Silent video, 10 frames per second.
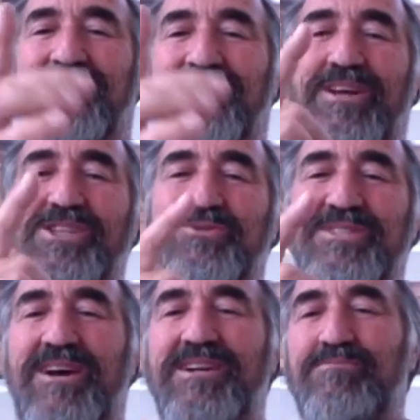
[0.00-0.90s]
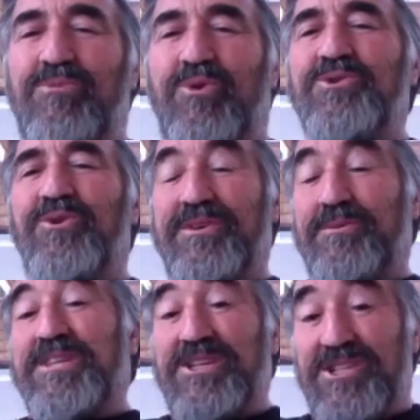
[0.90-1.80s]
the pleasure side and more
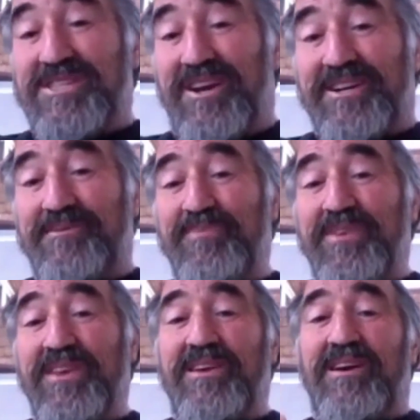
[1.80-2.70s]
toward the obsession side.